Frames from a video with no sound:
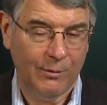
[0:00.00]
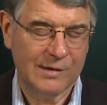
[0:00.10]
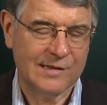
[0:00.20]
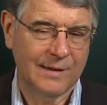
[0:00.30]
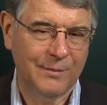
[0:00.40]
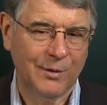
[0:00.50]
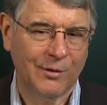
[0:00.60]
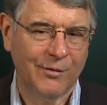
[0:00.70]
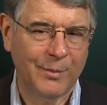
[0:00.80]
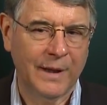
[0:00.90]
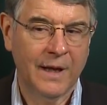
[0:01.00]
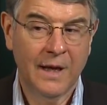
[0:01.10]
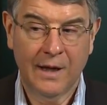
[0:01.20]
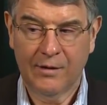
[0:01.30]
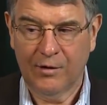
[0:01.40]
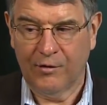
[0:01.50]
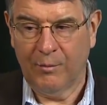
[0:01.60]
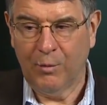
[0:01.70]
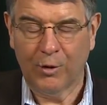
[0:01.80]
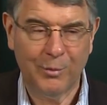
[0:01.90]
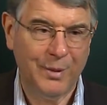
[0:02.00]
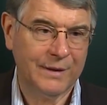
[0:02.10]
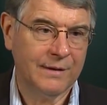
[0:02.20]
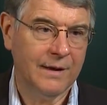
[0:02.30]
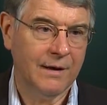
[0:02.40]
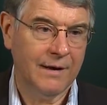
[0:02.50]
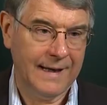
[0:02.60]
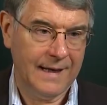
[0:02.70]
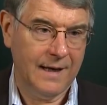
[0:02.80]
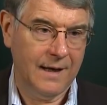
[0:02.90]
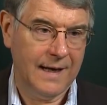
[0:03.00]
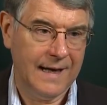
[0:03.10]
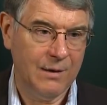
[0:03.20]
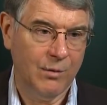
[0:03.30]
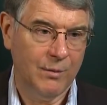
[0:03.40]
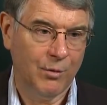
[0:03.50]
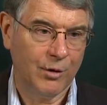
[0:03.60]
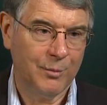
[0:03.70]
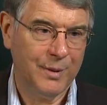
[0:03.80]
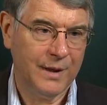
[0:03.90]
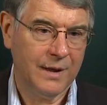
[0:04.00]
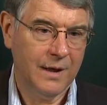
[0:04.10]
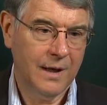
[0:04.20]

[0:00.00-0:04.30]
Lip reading: I wasn't up north, but there's a mortar pit there, an 81 mortar pit,